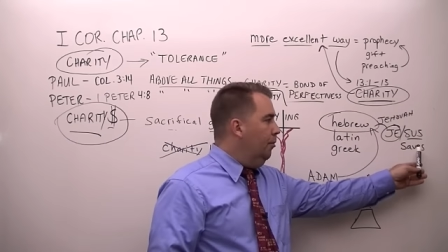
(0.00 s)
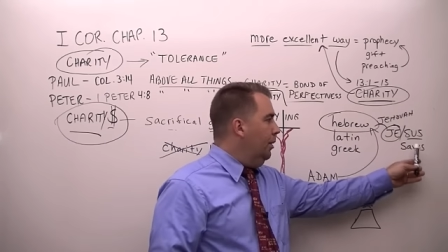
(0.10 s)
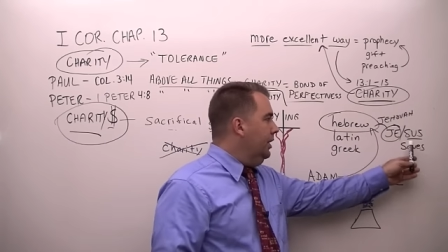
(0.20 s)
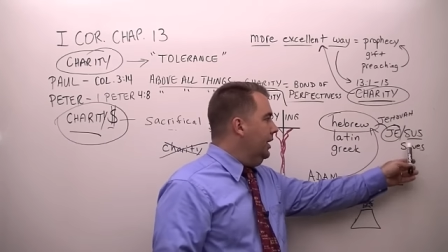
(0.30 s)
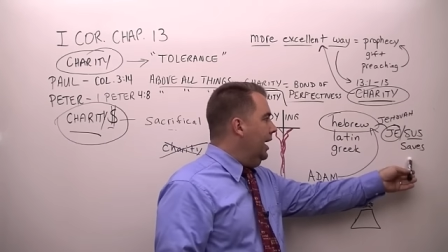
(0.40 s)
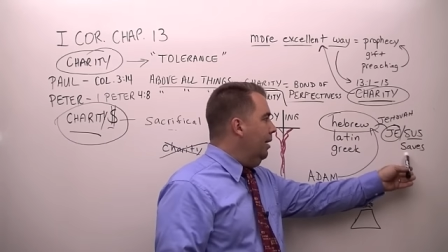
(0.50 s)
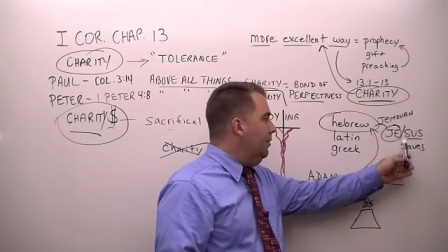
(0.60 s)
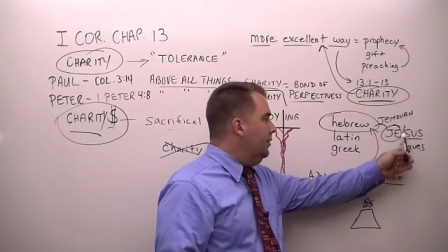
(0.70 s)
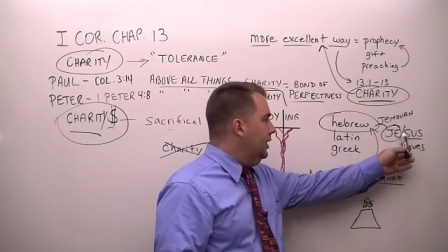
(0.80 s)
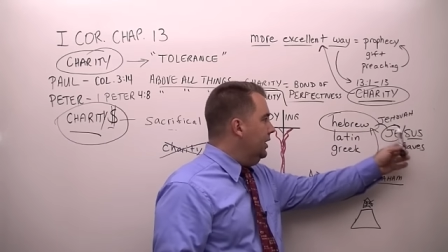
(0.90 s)
But the
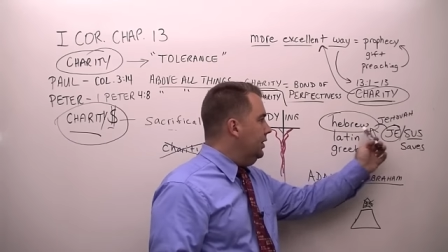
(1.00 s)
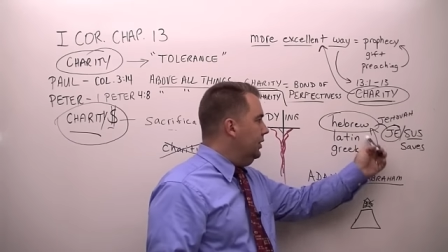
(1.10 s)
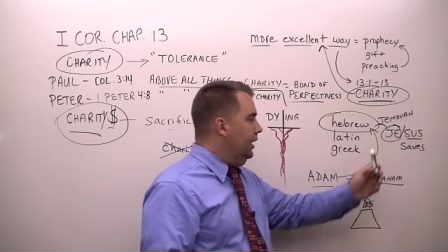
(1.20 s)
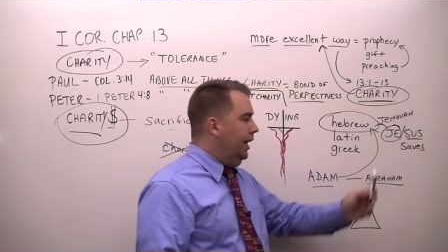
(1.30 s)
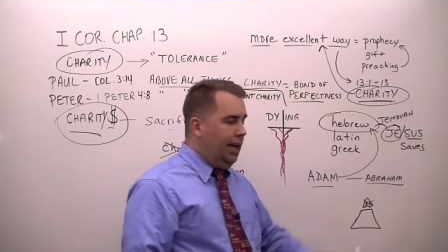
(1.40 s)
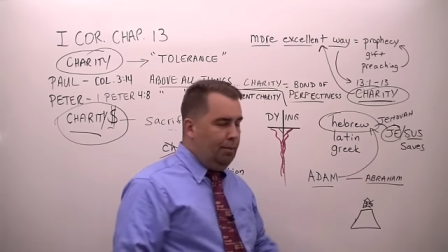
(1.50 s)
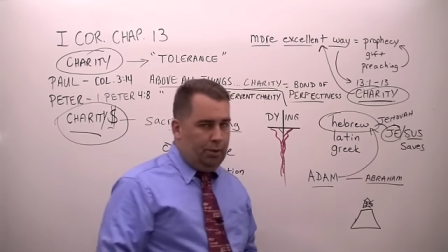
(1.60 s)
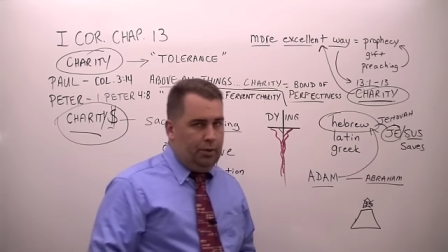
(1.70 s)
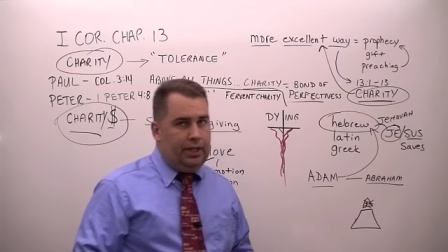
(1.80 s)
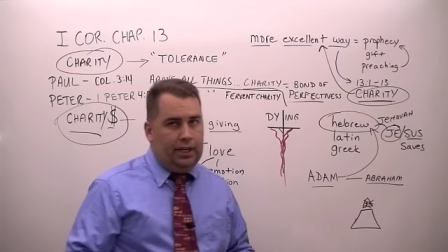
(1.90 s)
name of Jesus in
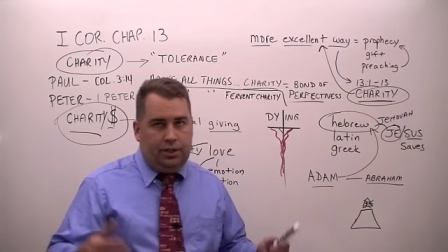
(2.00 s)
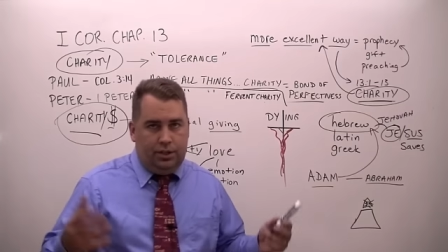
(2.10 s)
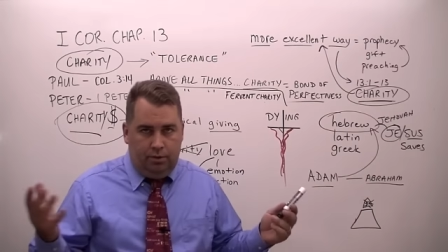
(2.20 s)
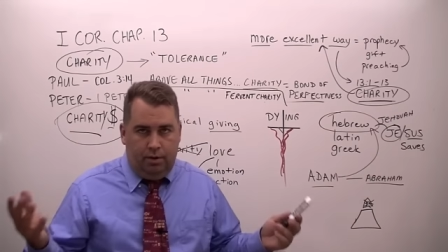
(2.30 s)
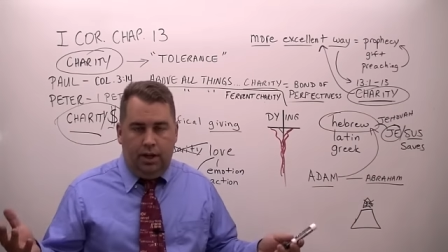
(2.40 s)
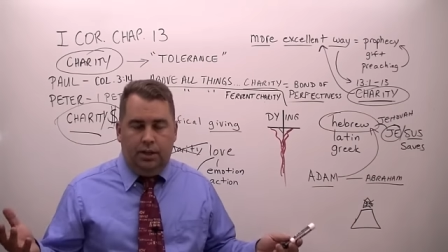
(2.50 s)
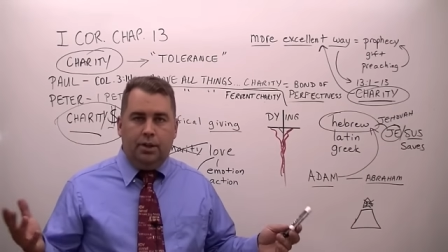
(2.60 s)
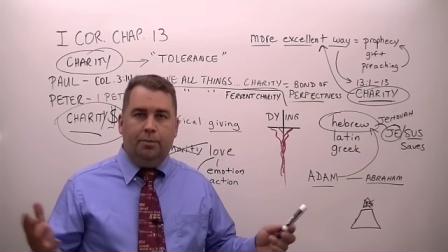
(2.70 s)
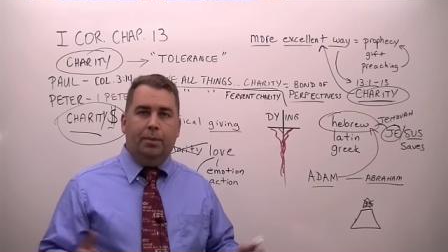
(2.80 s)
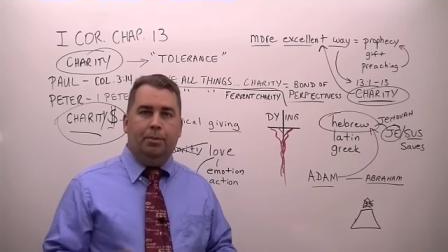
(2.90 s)
Hebrew, Yeshua,
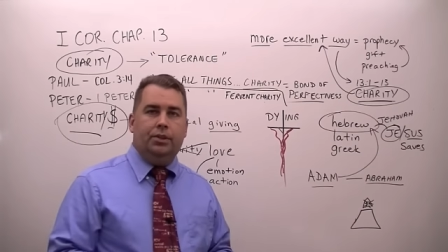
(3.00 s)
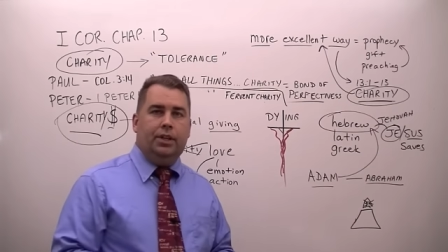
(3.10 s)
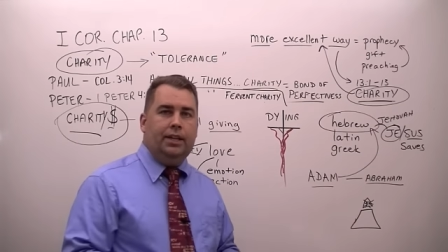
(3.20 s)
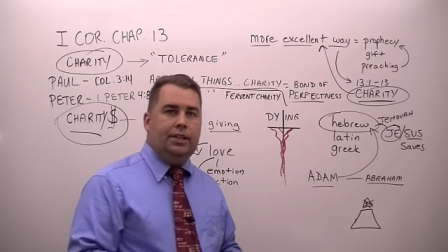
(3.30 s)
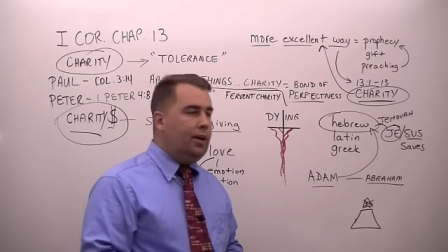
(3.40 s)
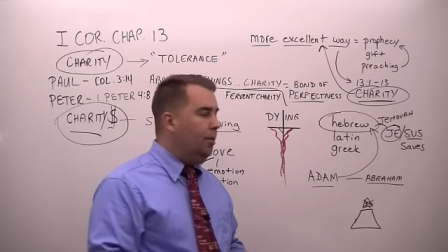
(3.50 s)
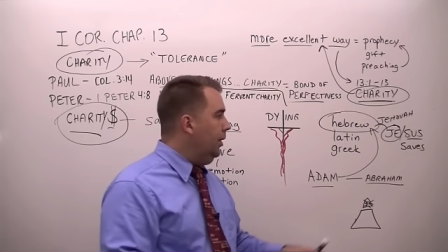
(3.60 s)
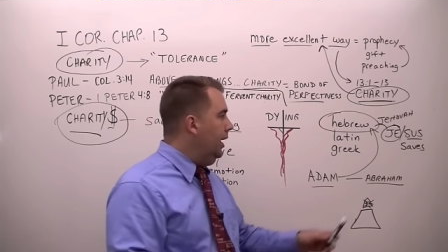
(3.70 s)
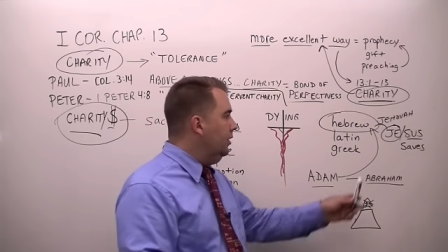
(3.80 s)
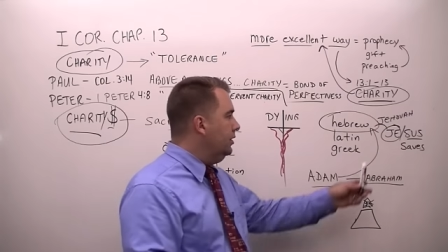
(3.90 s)
some people say is how you
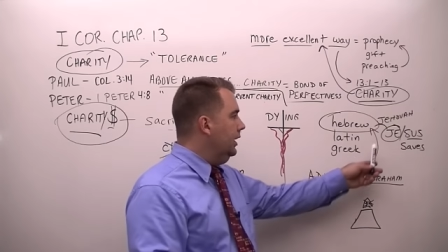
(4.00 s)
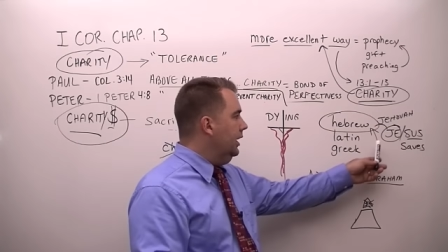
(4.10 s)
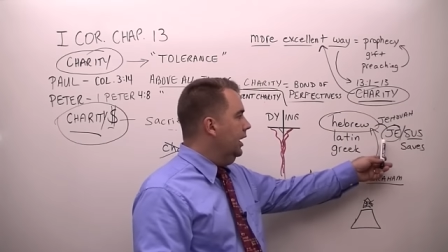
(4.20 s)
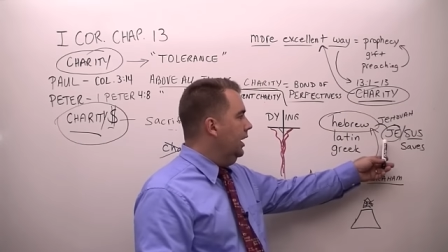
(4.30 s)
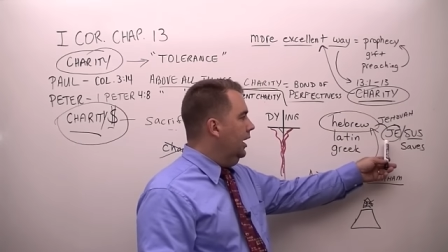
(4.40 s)
pronounce it.